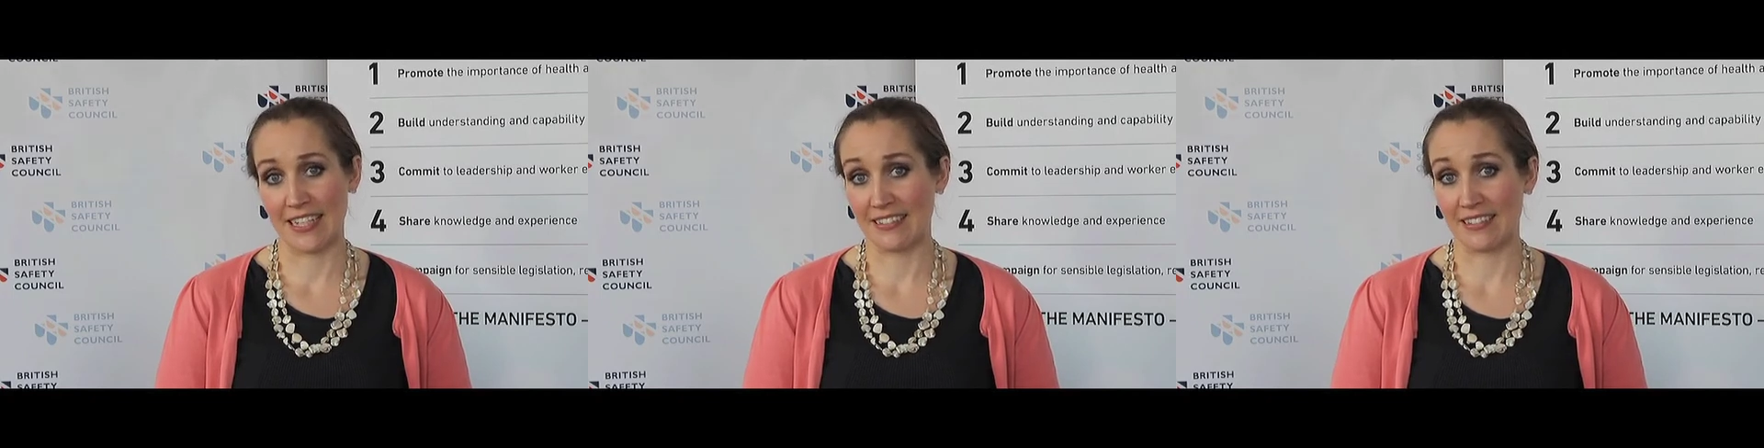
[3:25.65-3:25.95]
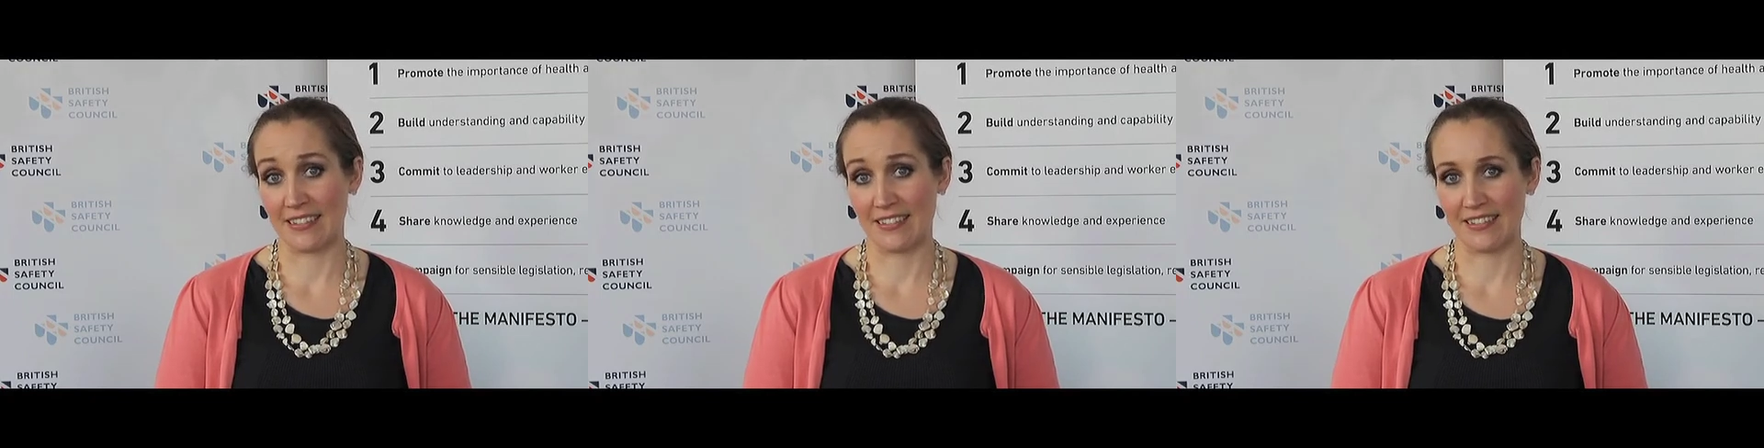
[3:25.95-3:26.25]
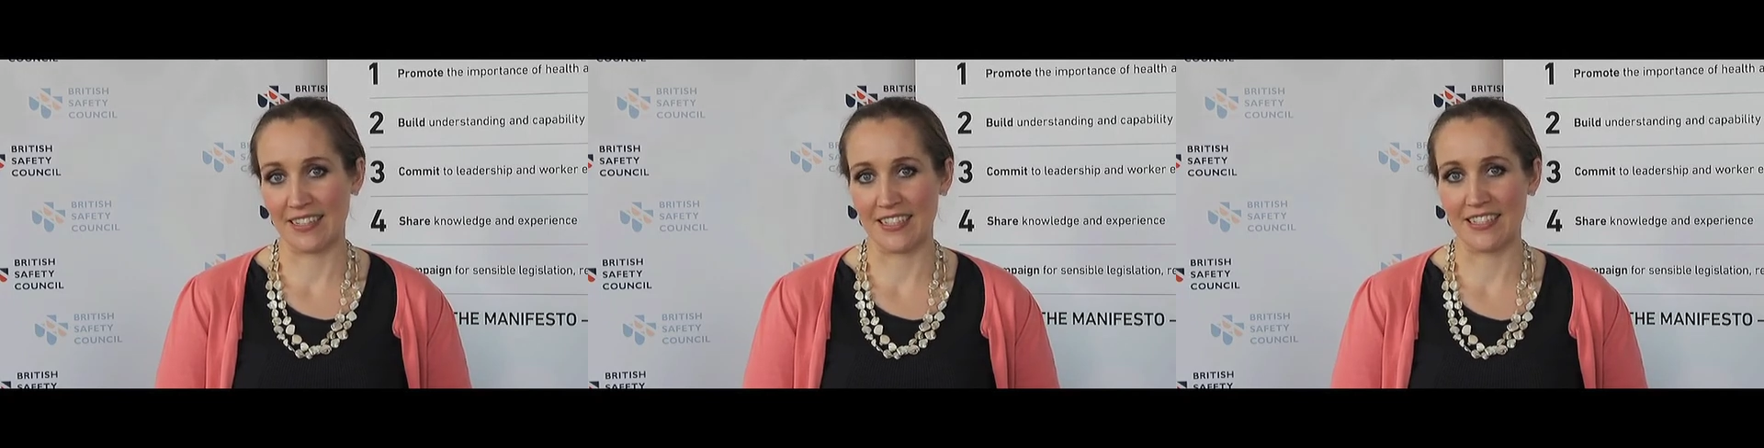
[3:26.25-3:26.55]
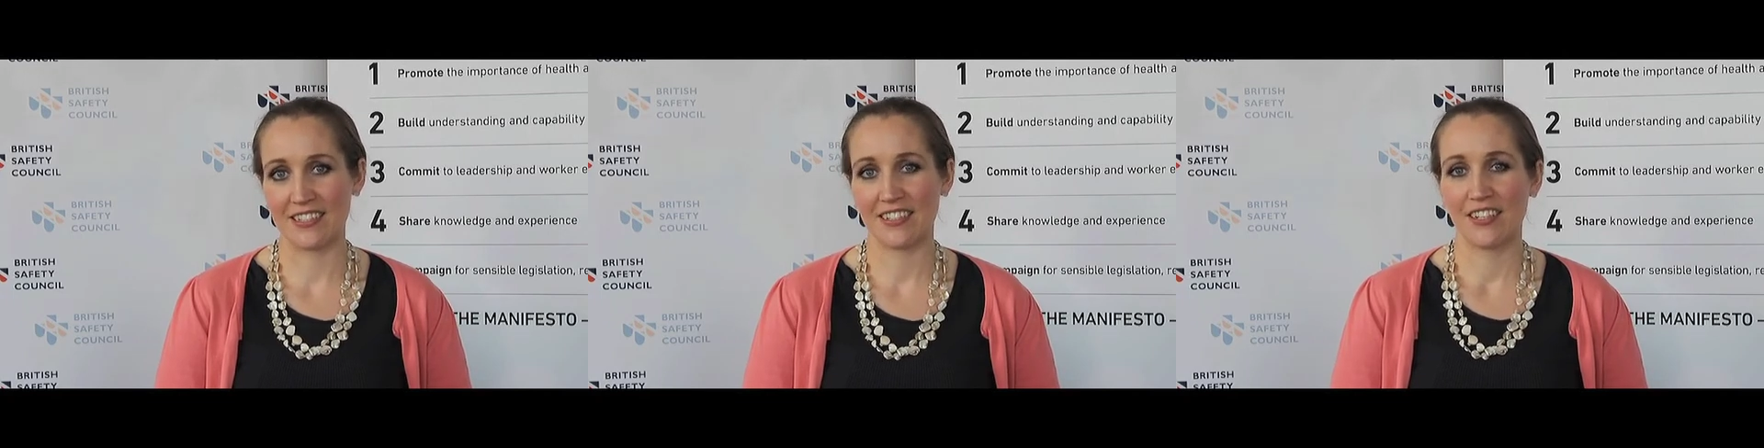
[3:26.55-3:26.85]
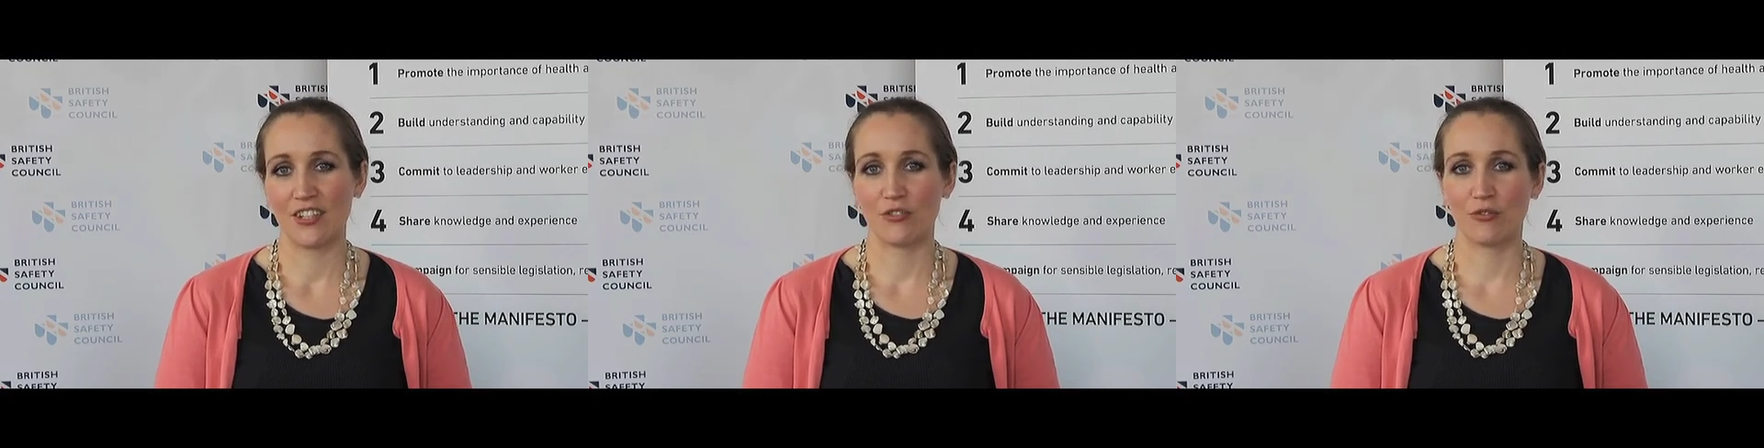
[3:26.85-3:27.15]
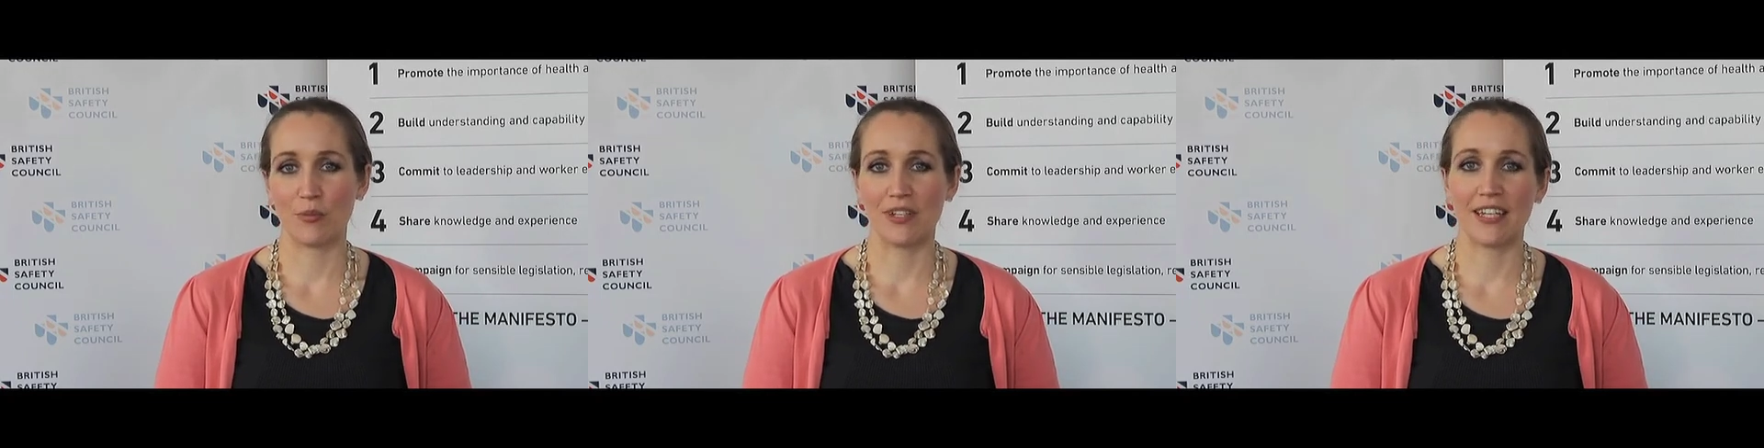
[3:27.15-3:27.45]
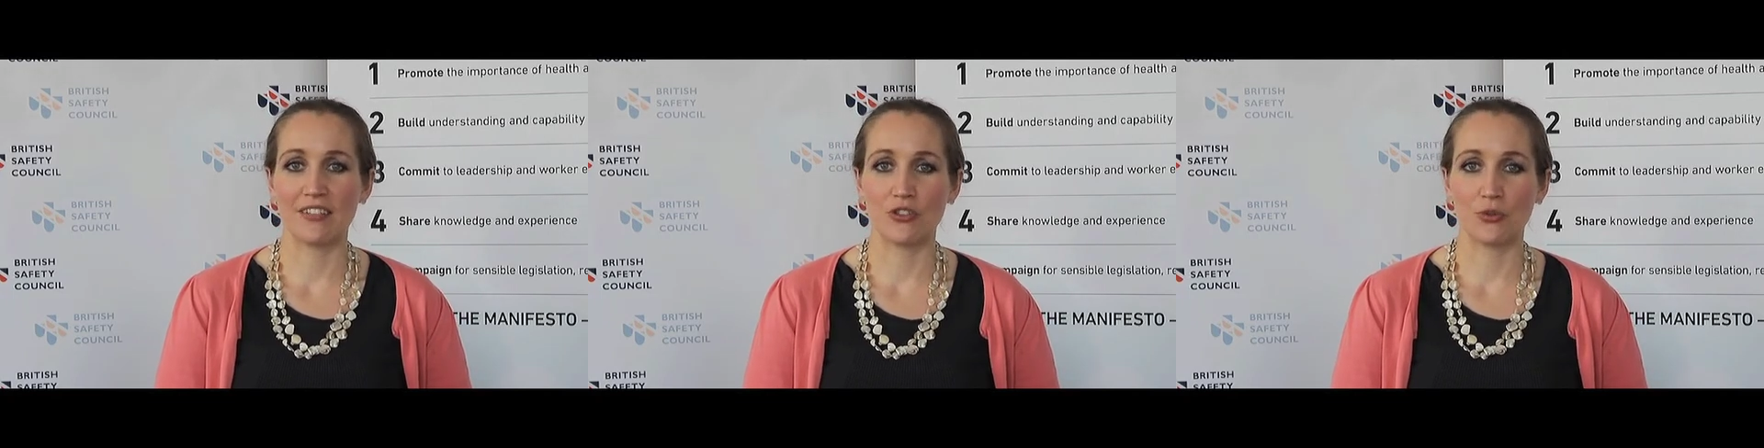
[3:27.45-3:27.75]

lessons learned from the London